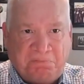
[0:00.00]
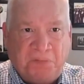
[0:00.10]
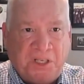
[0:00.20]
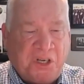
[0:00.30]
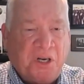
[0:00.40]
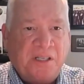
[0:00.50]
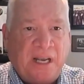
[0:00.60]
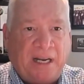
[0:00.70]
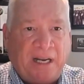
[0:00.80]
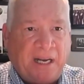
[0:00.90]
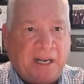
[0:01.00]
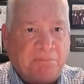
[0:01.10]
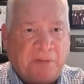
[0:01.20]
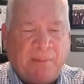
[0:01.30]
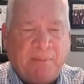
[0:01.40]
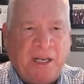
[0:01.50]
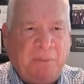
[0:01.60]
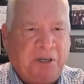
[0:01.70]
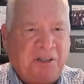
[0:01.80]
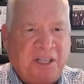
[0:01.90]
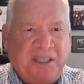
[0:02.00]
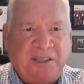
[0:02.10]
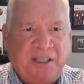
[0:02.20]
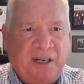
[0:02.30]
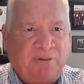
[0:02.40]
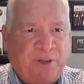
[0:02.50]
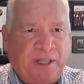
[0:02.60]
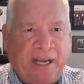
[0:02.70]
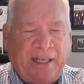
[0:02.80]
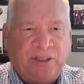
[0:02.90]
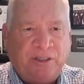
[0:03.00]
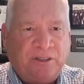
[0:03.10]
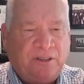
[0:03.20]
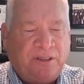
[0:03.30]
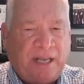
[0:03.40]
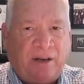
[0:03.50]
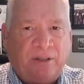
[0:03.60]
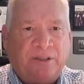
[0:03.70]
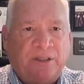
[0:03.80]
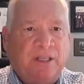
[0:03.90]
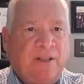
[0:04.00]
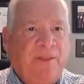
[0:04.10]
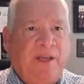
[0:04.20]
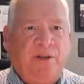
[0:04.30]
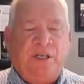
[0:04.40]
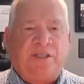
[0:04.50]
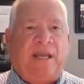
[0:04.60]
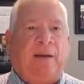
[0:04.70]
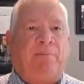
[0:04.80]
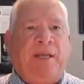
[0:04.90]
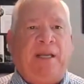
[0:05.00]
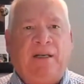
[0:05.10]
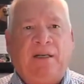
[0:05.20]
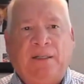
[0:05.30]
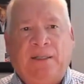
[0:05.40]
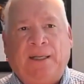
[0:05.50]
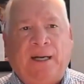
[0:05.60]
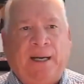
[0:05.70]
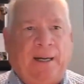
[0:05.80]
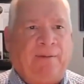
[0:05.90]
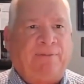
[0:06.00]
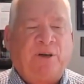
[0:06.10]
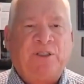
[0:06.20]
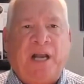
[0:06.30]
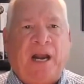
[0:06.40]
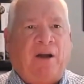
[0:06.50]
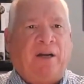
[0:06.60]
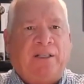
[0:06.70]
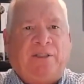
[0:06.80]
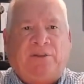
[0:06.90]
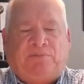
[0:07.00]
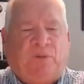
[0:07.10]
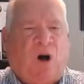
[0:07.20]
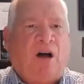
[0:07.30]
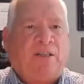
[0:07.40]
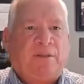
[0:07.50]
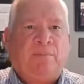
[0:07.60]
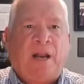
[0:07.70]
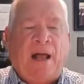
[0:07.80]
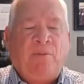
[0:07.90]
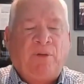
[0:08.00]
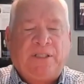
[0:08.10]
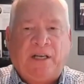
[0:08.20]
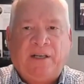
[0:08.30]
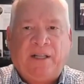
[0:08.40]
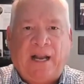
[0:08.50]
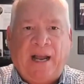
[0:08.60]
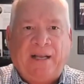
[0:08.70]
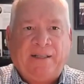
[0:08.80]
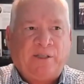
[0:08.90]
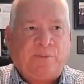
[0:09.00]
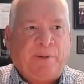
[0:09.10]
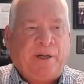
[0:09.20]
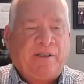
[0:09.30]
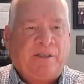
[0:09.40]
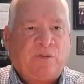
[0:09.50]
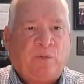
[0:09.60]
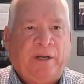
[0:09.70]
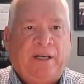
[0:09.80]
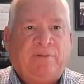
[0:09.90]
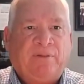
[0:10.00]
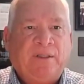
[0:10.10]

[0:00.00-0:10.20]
as good as they can get. I mean, he put things in there for the agents and sellers that you just can't beat. Uh, First Heritage, awesome. But I will tell you that I had the experience this week of